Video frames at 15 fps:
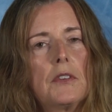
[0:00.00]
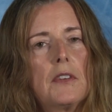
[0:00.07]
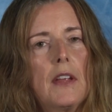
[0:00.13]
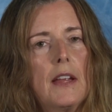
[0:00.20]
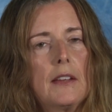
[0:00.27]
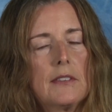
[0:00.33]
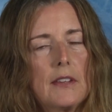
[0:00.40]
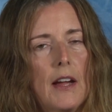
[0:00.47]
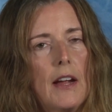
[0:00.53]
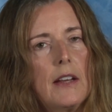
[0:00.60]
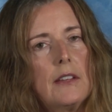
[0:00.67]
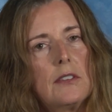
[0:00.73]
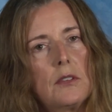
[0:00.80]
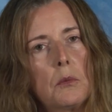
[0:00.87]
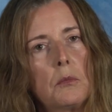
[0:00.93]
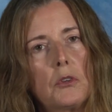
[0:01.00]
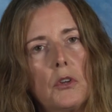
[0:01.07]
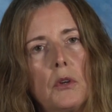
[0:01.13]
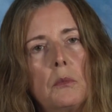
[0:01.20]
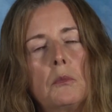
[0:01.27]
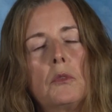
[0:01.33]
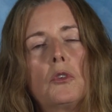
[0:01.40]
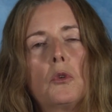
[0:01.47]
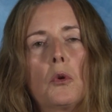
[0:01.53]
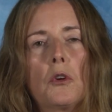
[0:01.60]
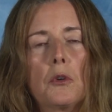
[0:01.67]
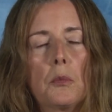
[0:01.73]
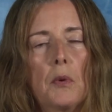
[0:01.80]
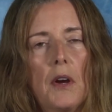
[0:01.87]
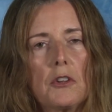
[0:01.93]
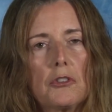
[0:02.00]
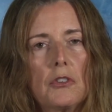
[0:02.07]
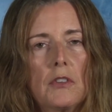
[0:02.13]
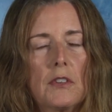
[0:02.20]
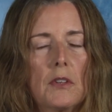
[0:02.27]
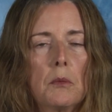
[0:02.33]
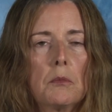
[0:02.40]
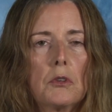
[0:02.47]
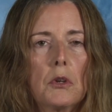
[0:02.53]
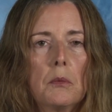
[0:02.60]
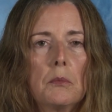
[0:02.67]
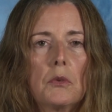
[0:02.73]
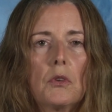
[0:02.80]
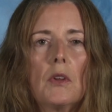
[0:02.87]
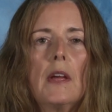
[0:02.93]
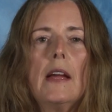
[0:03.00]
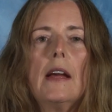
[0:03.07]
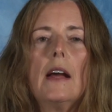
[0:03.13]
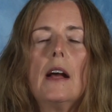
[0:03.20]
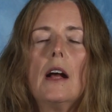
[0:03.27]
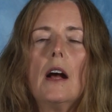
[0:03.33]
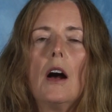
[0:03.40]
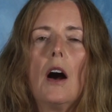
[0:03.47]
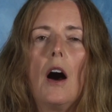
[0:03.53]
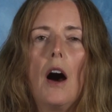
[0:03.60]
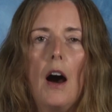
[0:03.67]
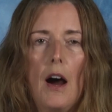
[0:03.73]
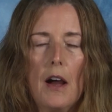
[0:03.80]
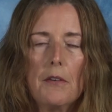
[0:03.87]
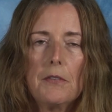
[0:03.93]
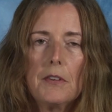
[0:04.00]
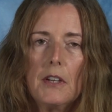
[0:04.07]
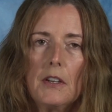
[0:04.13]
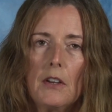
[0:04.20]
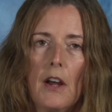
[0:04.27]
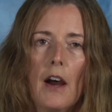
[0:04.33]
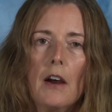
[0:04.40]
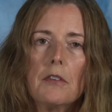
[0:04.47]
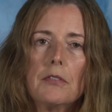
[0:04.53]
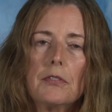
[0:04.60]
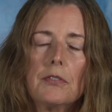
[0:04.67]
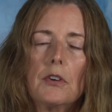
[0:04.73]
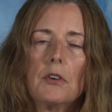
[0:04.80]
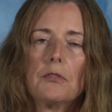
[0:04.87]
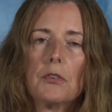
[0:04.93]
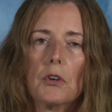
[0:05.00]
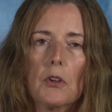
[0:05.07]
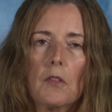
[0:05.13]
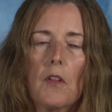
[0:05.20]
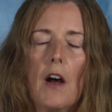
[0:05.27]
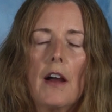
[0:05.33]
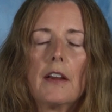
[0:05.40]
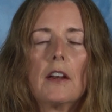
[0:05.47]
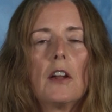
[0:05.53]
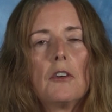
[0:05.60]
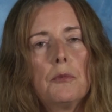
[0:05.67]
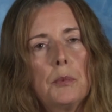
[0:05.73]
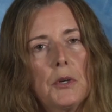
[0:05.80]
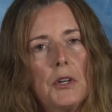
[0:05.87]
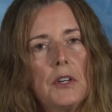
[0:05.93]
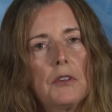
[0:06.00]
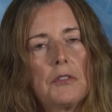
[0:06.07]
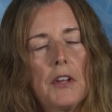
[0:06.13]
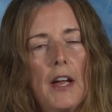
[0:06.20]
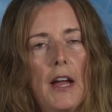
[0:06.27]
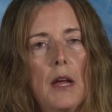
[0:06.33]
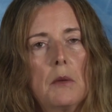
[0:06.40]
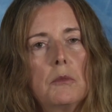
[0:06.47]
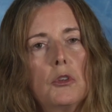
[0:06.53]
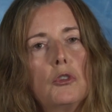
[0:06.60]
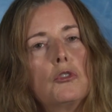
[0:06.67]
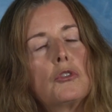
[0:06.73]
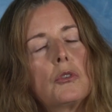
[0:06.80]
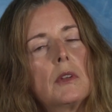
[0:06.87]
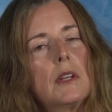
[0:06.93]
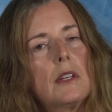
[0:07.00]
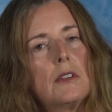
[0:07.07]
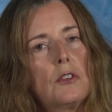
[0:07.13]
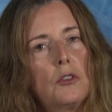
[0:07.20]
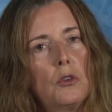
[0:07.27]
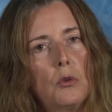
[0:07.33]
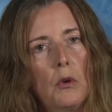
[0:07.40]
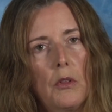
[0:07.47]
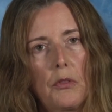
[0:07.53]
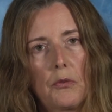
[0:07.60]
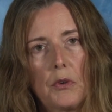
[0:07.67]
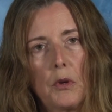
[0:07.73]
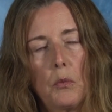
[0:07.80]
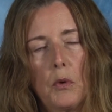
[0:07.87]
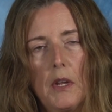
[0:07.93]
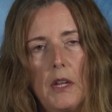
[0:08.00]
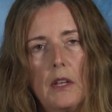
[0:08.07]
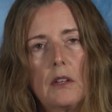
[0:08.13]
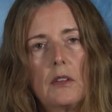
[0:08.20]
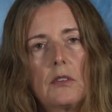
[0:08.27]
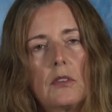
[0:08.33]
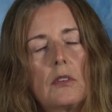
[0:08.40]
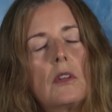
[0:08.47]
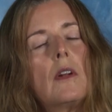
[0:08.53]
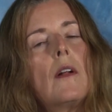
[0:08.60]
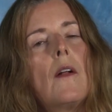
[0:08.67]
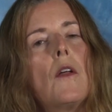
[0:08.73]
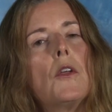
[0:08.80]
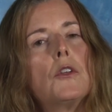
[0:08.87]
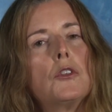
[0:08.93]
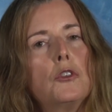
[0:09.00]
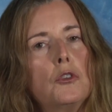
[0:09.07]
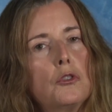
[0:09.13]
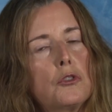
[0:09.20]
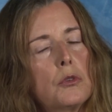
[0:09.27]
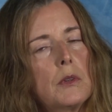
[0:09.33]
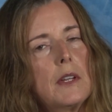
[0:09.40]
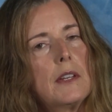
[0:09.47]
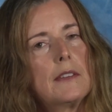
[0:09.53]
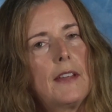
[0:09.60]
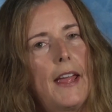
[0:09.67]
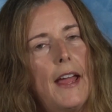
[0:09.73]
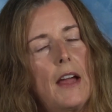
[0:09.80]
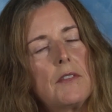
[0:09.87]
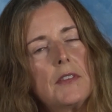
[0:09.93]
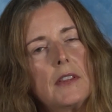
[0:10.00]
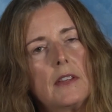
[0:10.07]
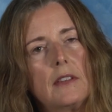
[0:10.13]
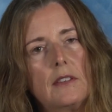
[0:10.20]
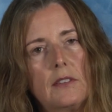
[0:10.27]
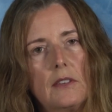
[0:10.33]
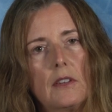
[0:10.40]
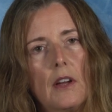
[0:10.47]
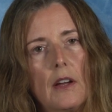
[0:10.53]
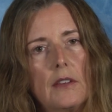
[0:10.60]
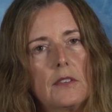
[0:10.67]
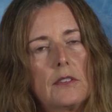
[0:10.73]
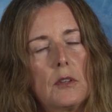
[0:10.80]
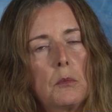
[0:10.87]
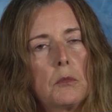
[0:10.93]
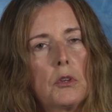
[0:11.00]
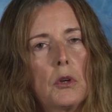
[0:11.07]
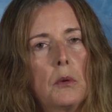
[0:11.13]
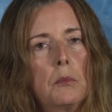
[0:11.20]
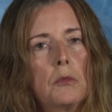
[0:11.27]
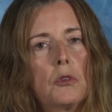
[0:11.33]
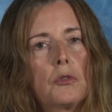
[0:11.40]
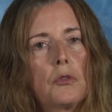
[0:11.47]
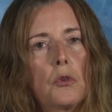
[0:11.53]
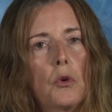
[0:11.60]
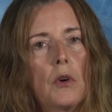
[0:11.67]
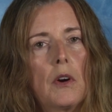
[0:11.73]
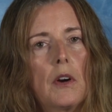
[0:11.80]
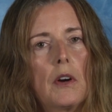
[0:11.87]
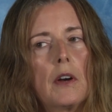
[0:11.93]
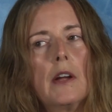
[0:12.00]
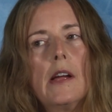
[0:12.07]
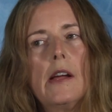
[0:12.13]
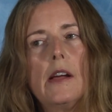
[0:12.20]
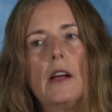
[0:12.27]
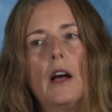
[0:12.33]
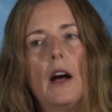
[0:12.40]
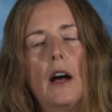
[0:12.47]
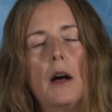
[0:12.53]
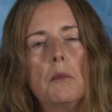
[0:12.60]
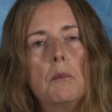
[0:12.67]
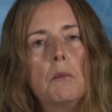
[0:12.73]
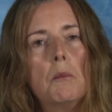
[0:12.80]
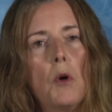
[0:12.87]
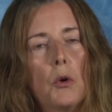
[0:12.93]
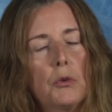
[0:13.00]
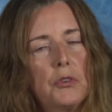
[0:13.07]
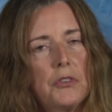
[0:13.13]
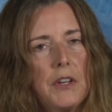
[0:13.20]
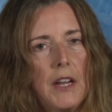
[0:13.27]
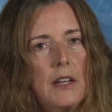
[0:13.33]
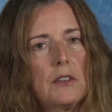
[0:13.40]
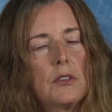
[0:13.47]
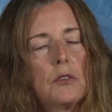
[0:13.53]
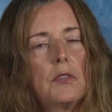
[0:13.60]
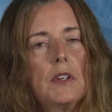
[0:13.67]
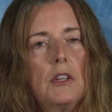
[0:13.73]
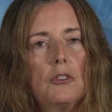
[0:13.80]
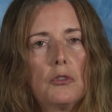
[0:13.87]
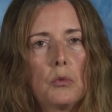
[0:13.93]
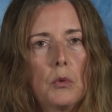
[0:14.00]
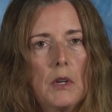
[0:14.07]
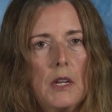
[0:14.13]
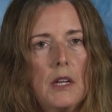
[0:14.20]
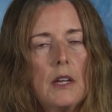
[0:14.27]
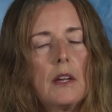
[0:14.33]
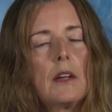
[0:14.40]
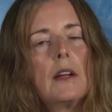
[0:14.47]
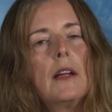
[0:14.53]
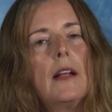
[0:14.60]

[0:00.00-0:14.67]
it's anxiety symptoms or depression symptoms, often enough for a long enough period of time. Usually it's 2 to 3 weeks. Usually it's having these symptoms for most days of each week.